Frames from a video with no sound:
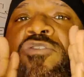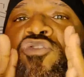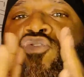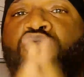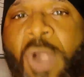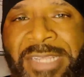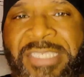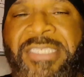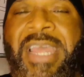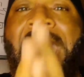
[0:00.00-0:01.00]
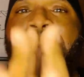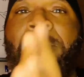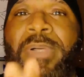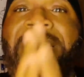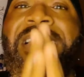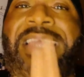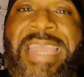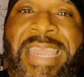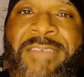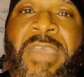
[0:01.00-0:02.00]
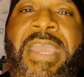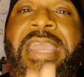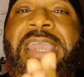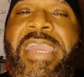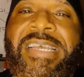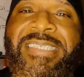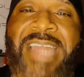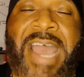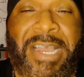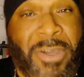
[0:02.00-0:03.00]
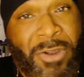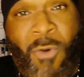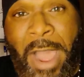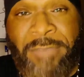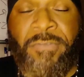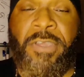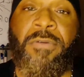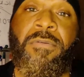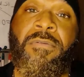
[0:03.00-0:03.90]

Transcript: Trust and believe he is not gonna wife you.